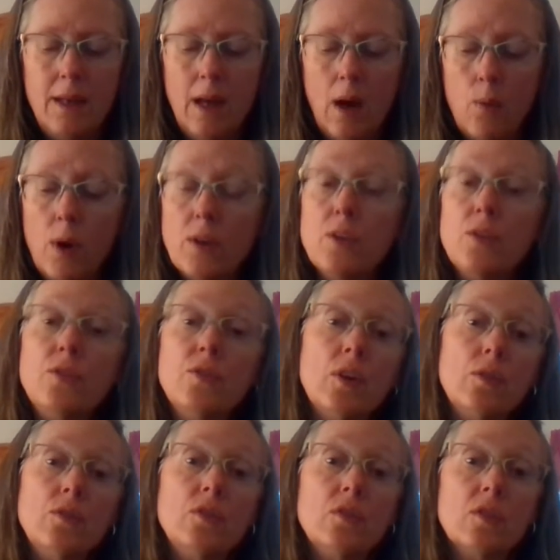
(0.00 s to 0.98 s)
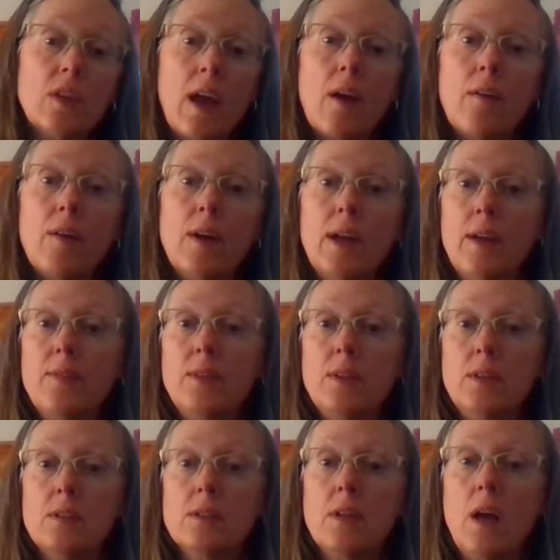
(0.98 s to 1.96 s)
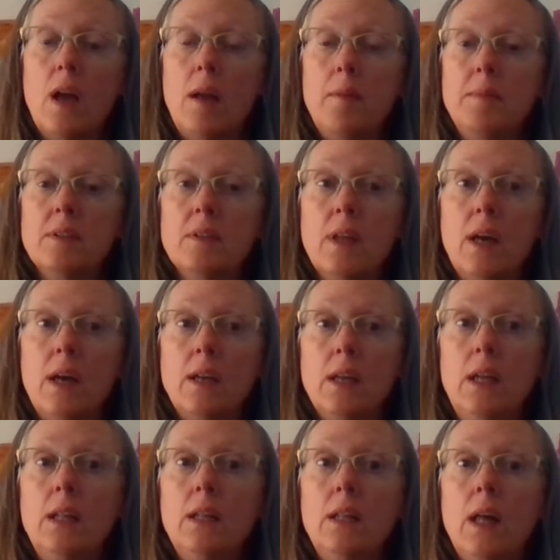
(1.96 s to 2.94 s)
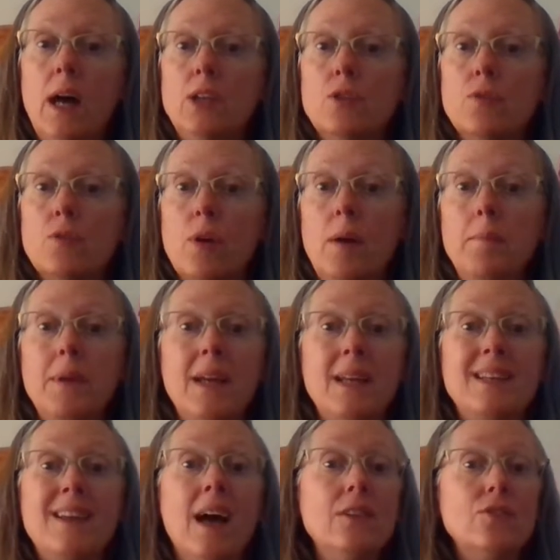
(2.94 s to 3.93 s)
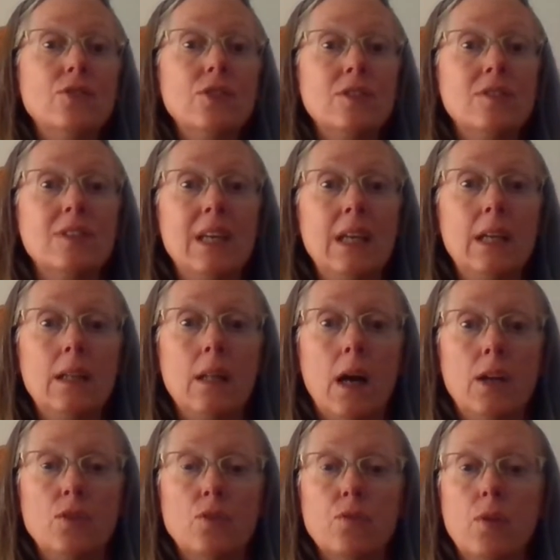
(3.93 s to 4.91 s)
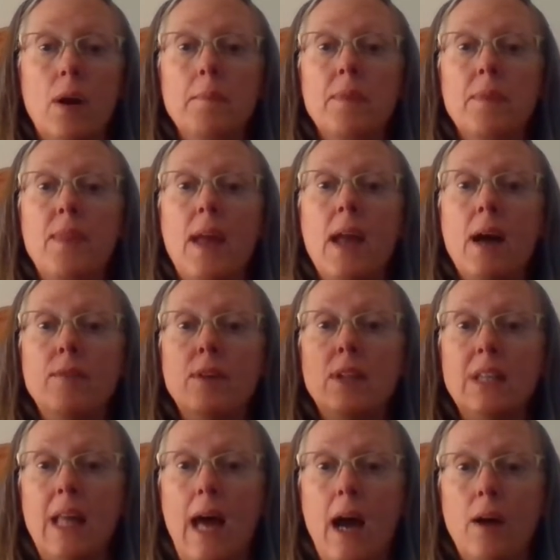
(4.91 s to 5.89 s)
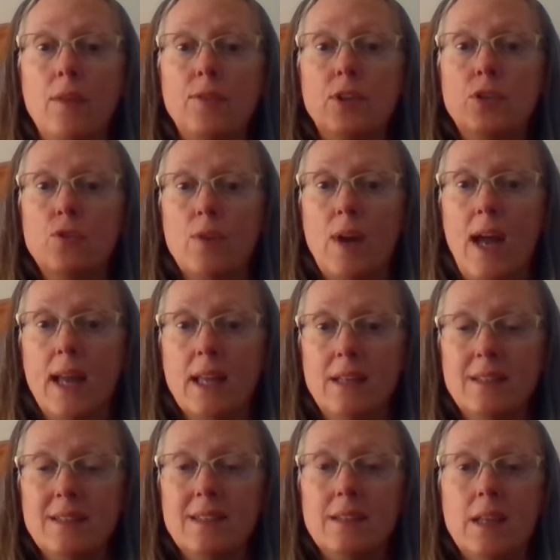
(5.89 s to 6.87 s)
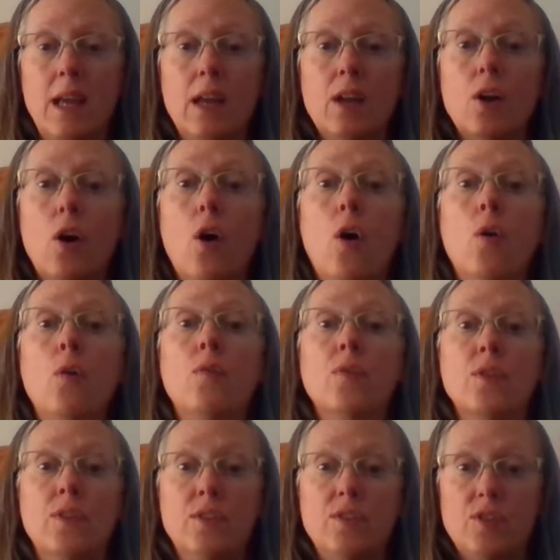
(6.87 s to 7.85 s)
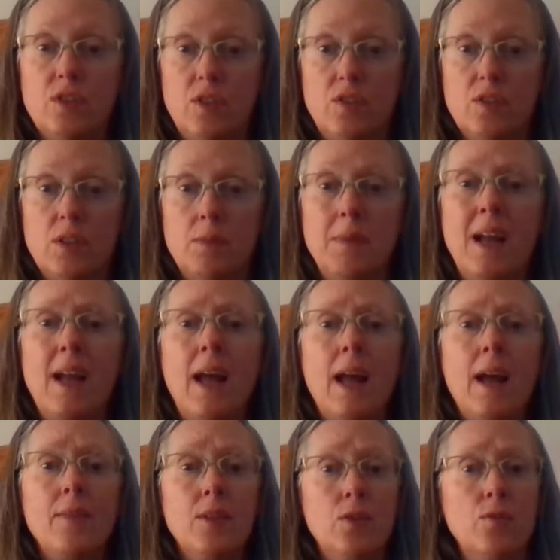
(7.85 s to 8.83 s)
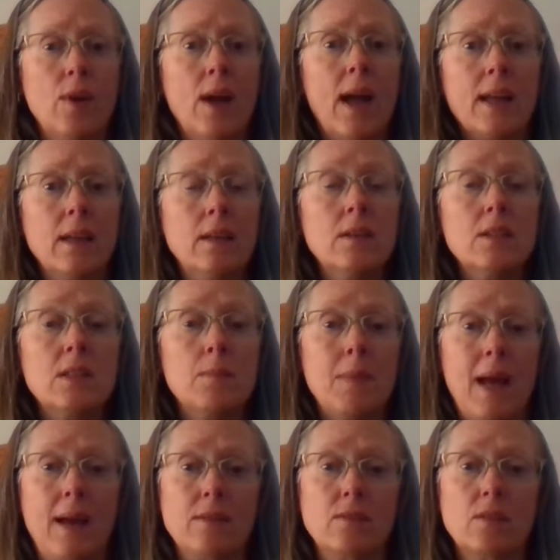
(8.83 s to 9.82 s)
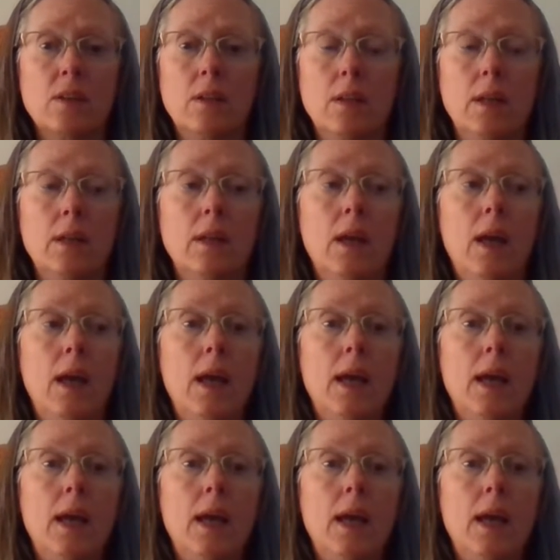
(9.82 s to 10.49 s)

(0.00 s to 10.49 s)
Now, what is so scary at this time is that Elon Trump, and not just Elon Trump, they have allowed the dragon to take over the system. And the dragon is masculine.